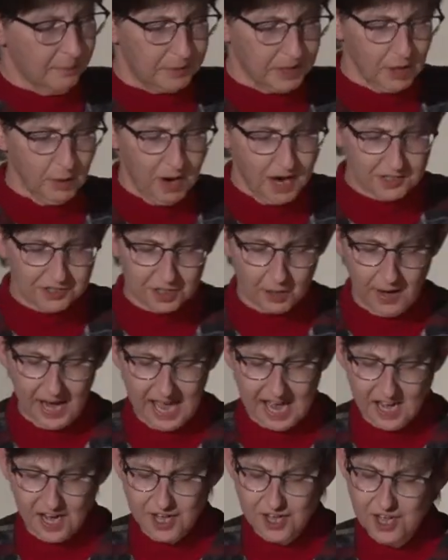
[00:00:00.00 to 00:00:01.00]
But you also
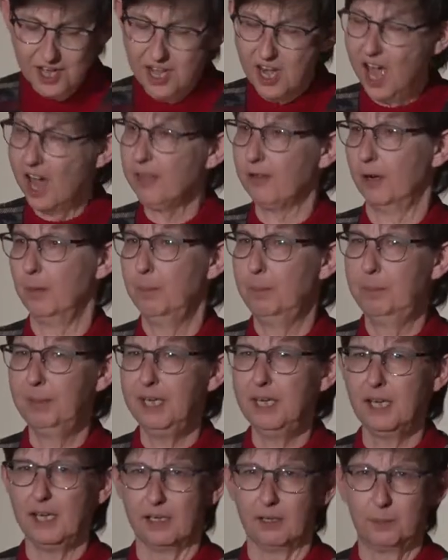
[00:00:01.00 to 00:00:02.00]
had another
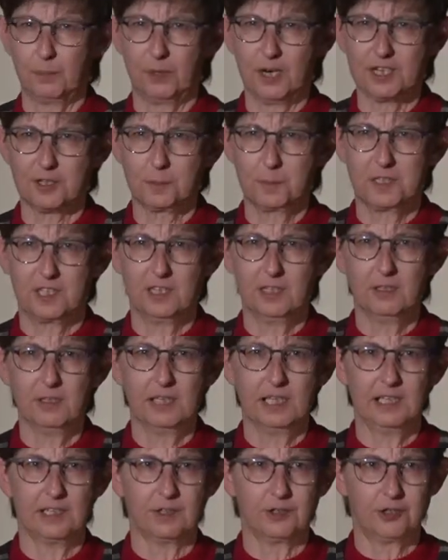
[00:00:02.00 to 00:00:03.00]
big
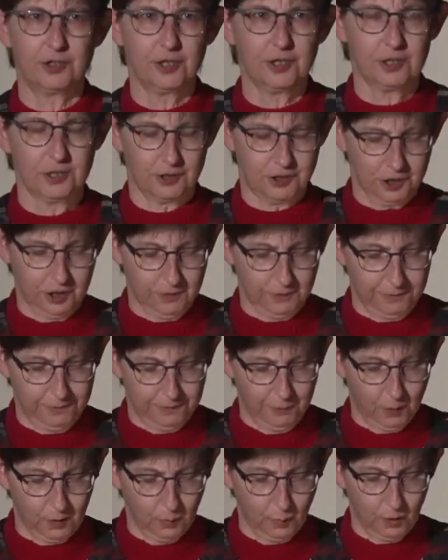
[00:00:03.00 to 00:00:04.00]
Presbyterian church in
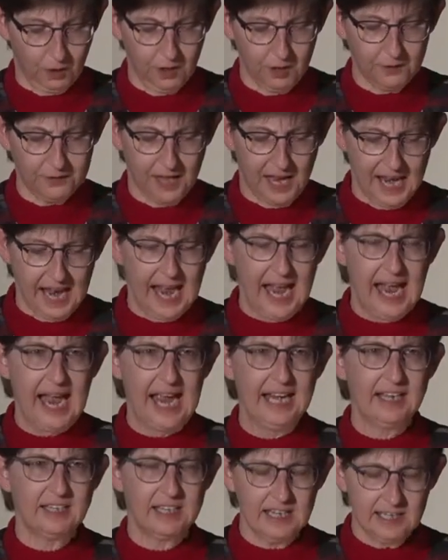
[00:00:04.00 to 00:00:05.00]
Fort Worth
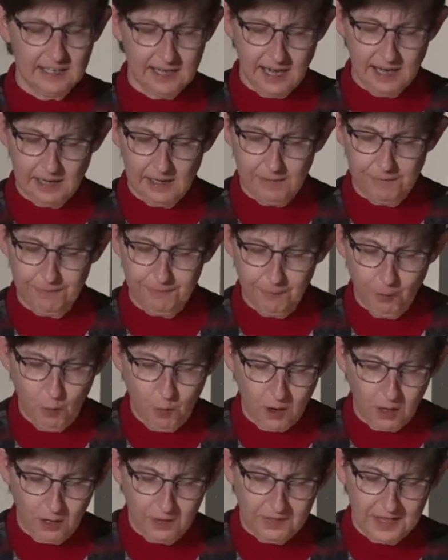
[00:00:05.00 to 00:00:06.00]

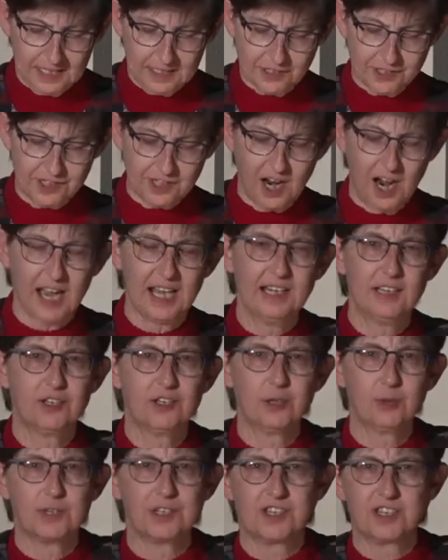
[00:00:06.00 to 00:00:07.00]
1884, they decided
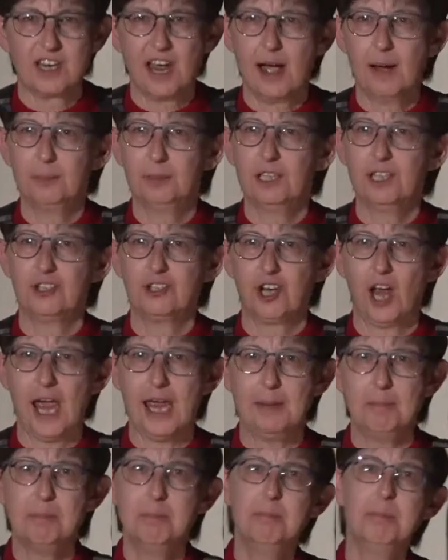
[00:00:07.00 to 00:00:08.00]
to establish
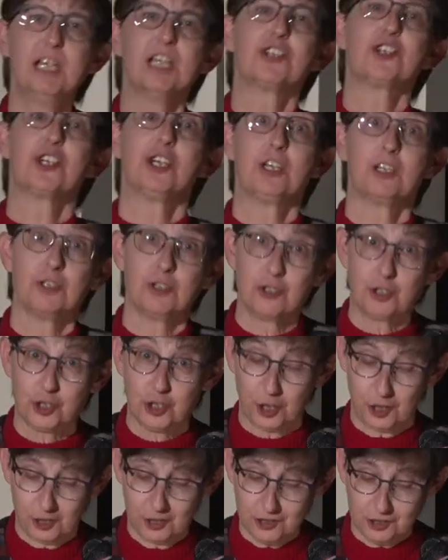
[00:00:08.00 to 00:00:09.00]
a mission
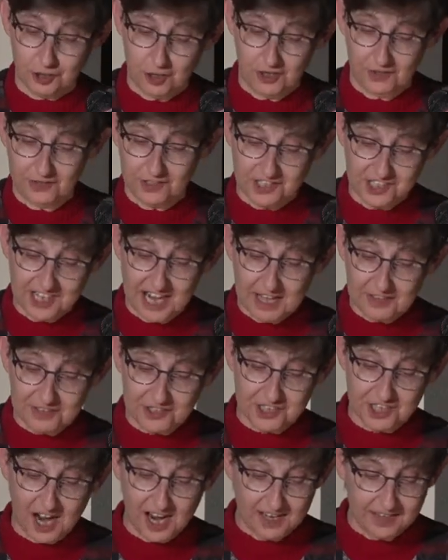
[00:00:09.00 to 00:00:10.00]
church on the south
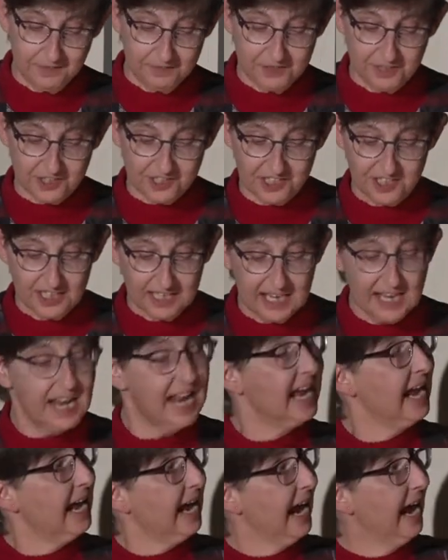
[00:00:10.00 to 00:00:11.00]
side of the city,
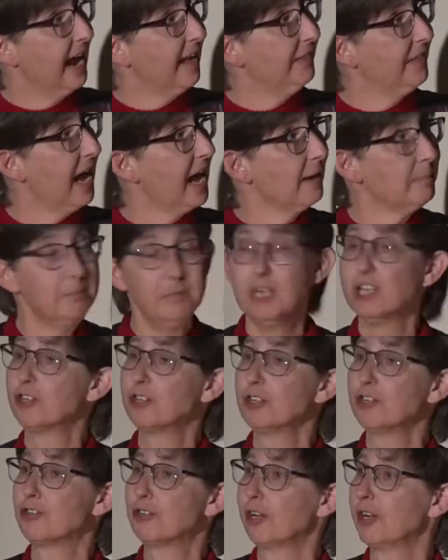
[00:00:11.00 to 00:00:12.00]
and that
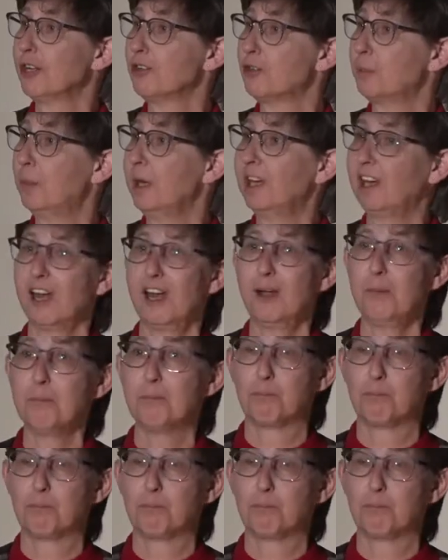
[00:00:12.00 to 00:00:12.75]
mission church became